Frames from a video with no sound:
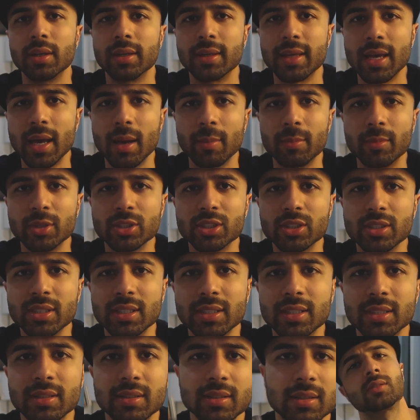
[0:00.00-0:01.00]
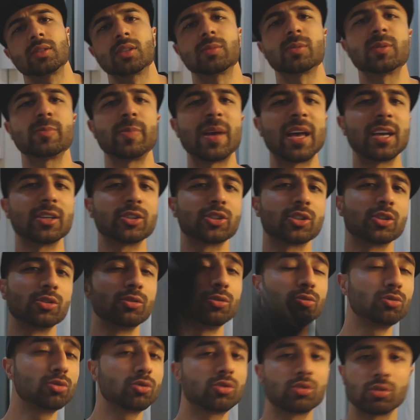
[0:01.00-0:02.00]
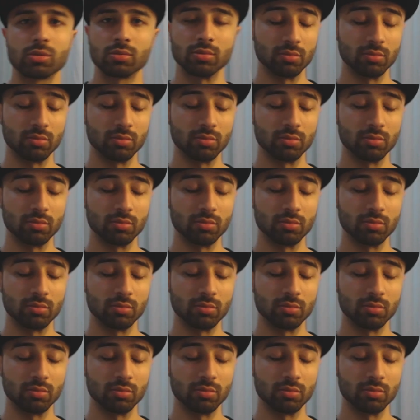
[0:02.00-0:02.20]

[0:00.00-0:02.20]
yeah, much needed. Some spare shoes,